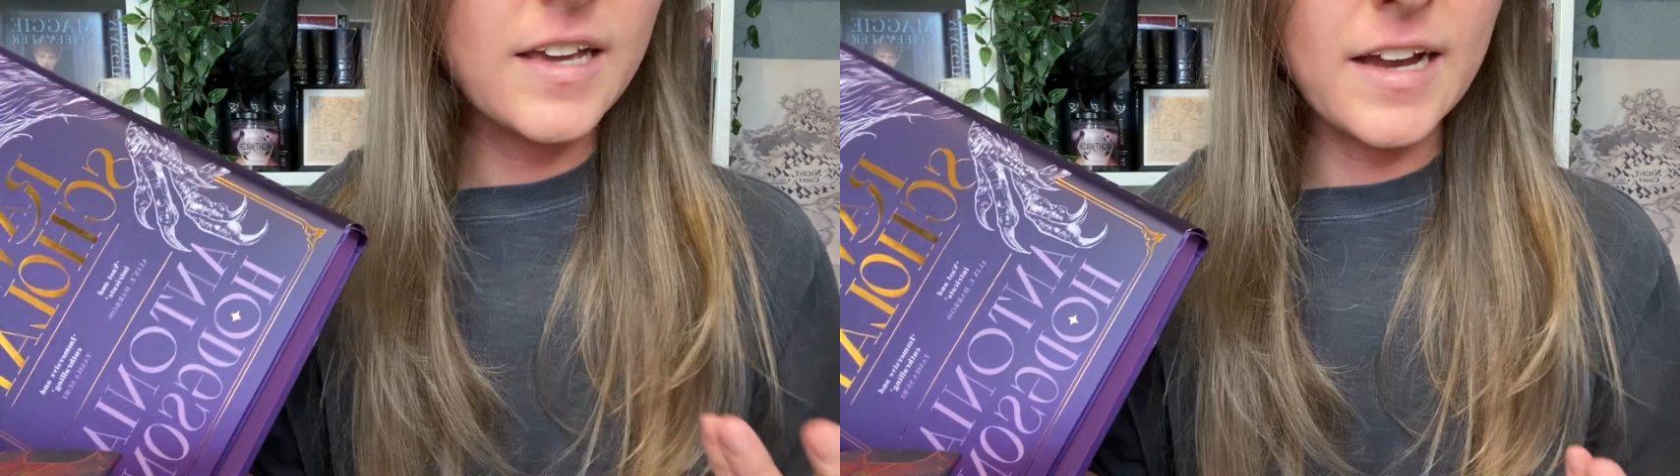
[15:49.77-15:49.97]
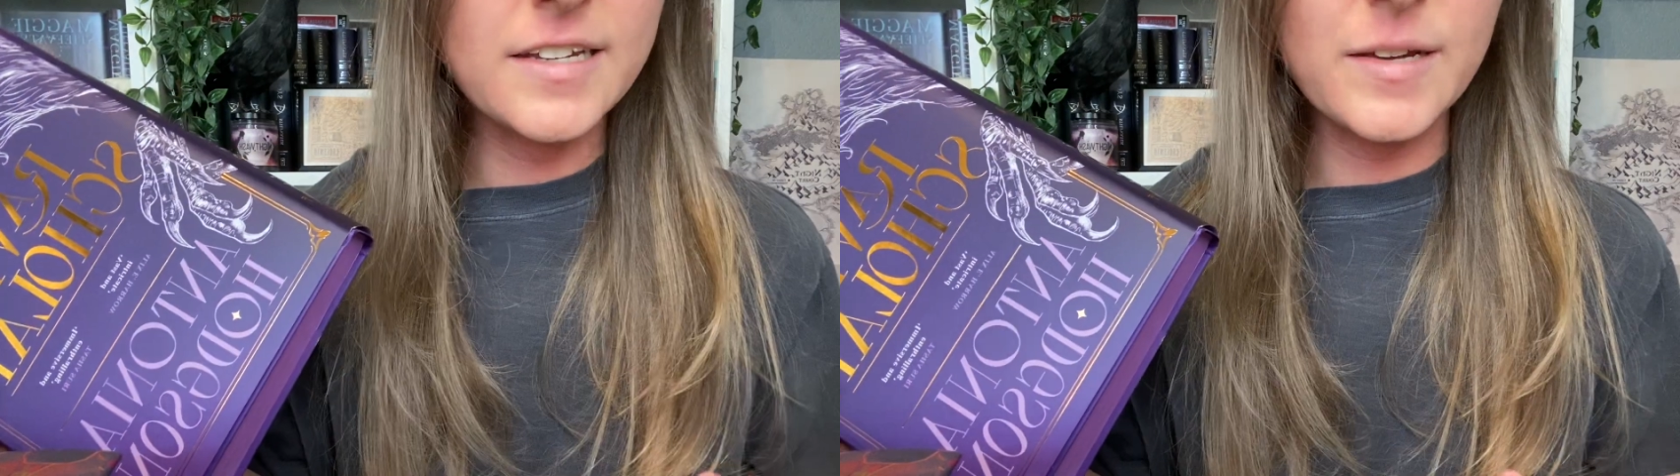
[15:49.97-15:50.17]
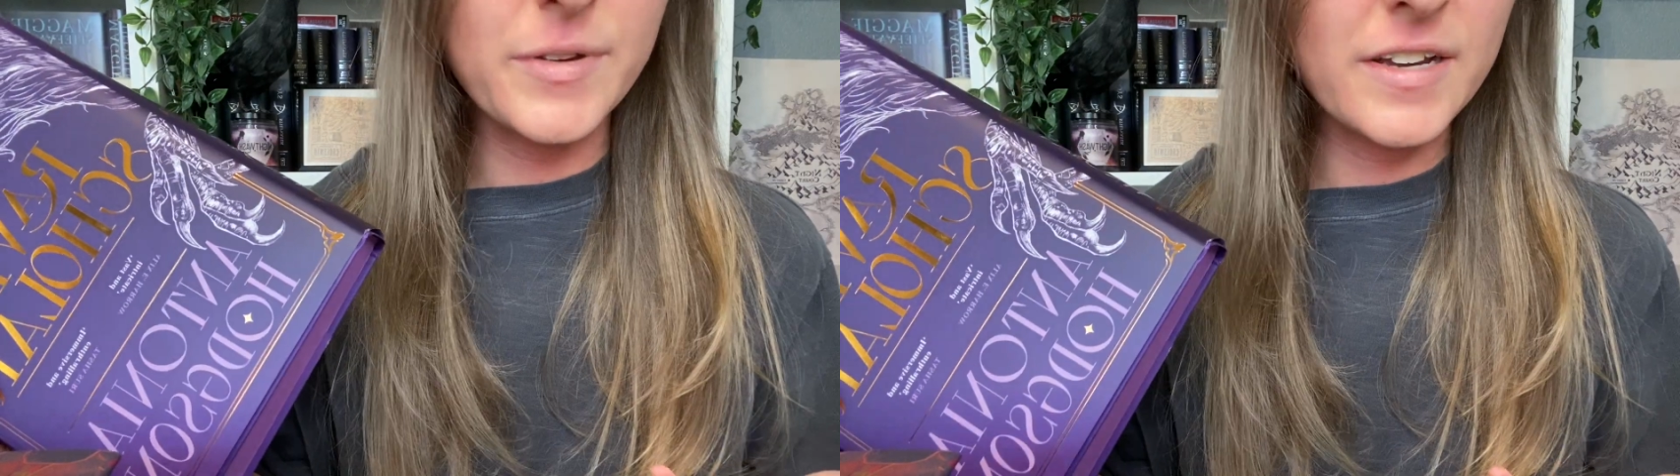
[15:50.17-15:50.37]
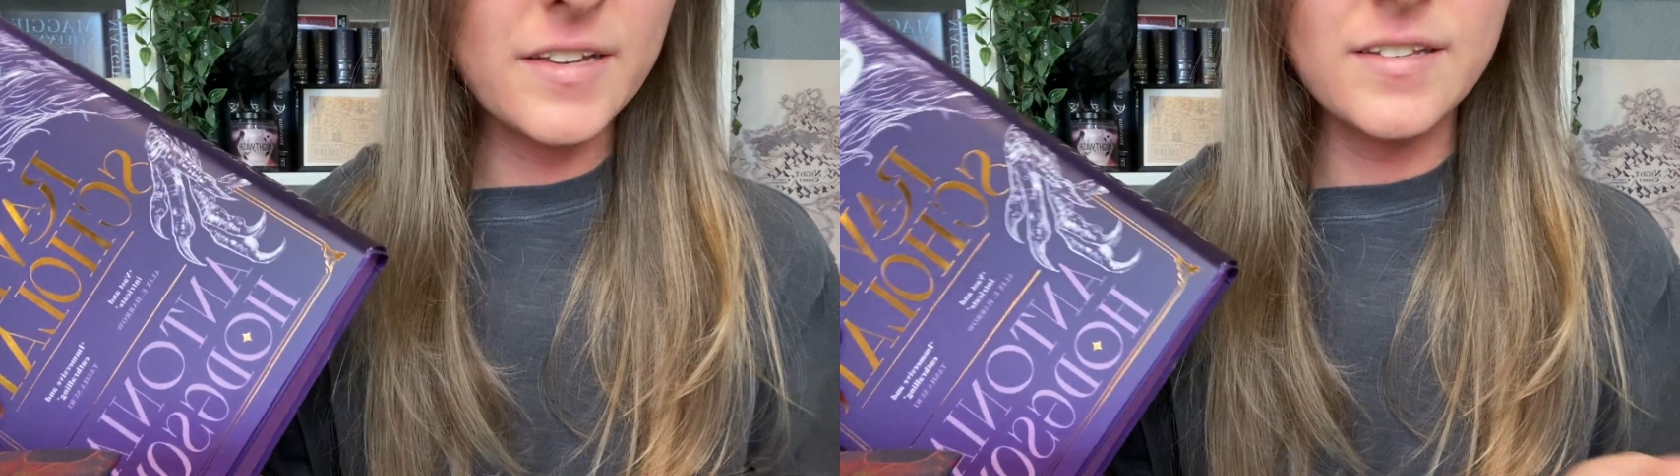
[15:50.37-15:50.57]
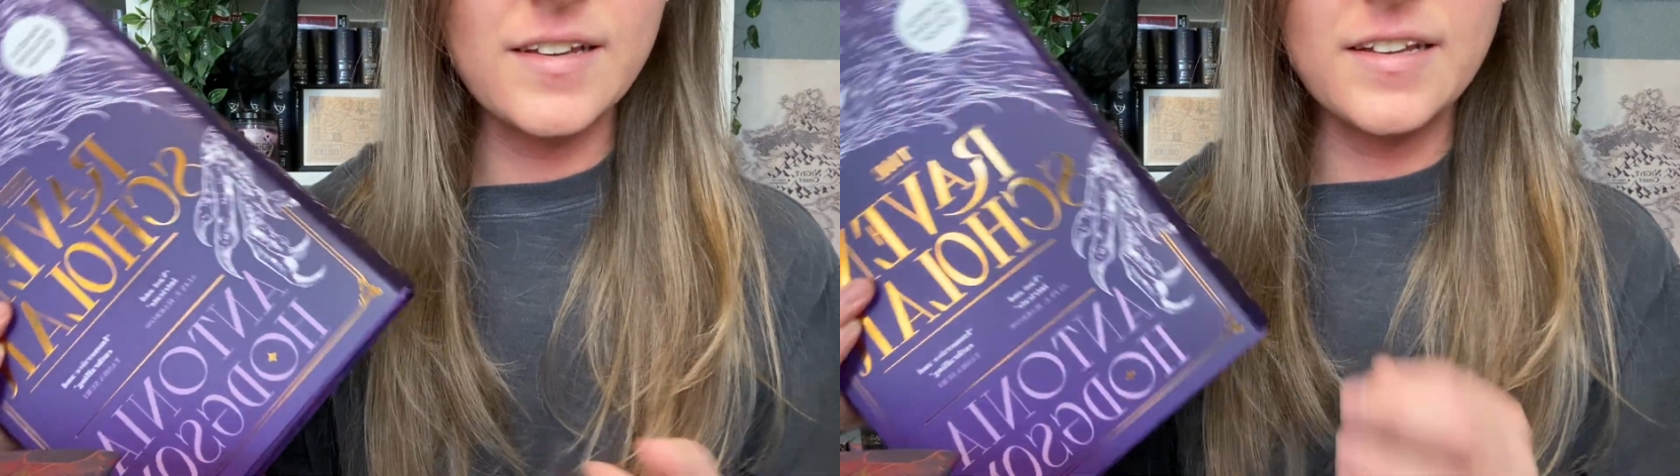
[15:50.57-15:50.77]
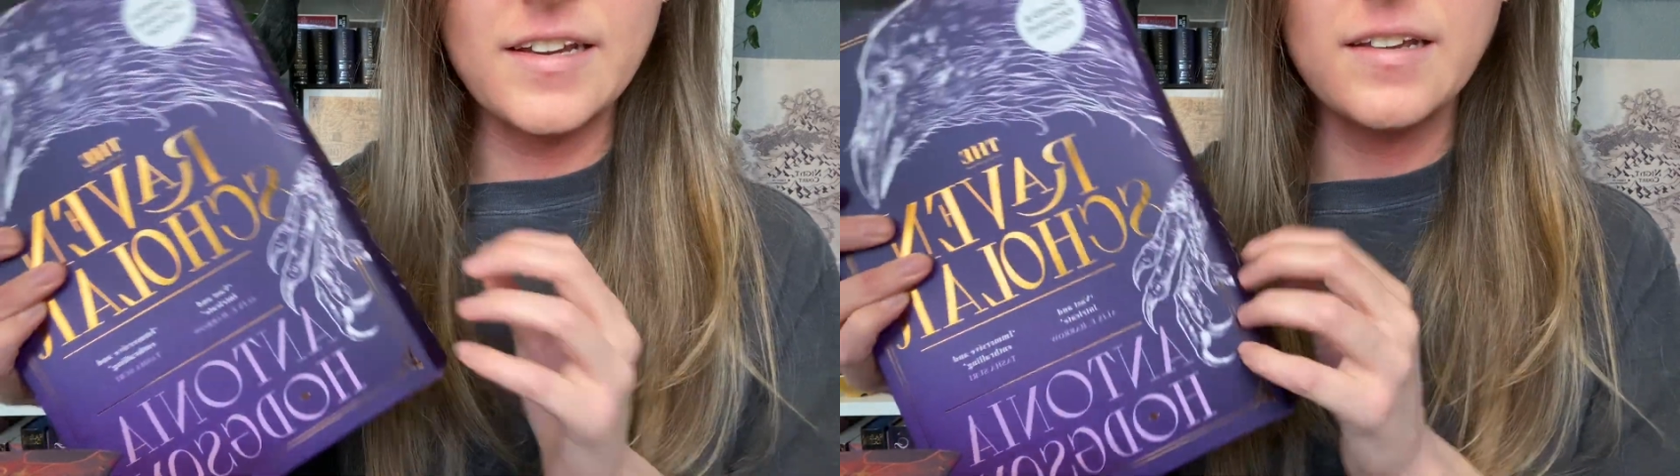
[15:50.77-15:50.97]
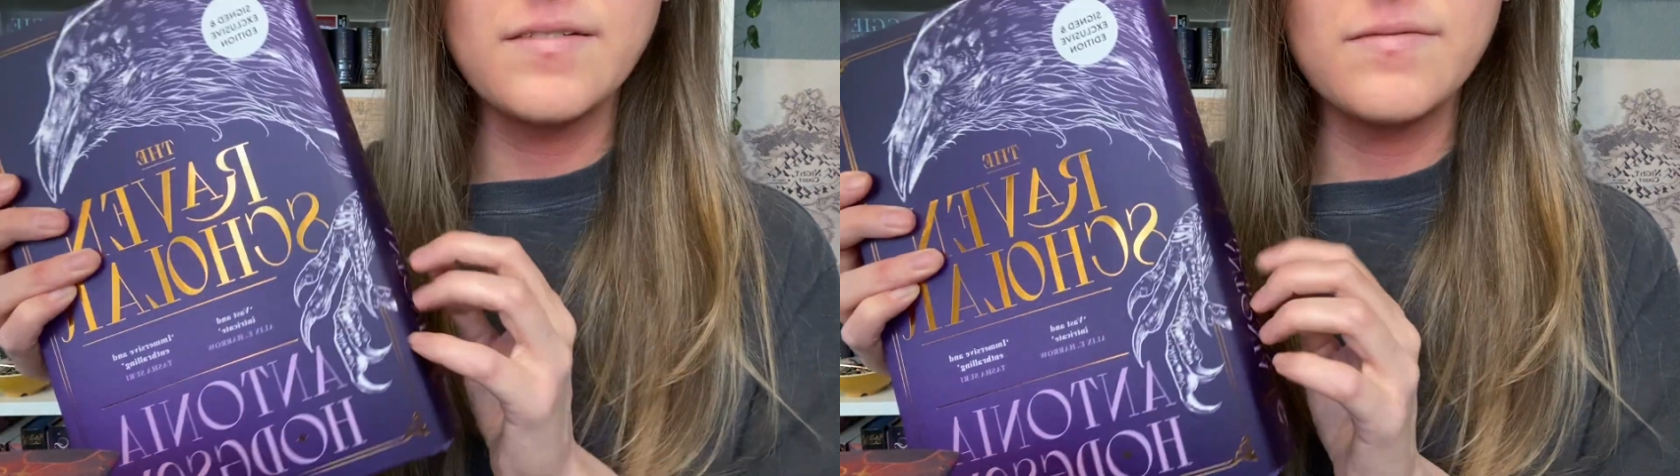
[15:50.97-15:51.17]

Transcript: academic setting.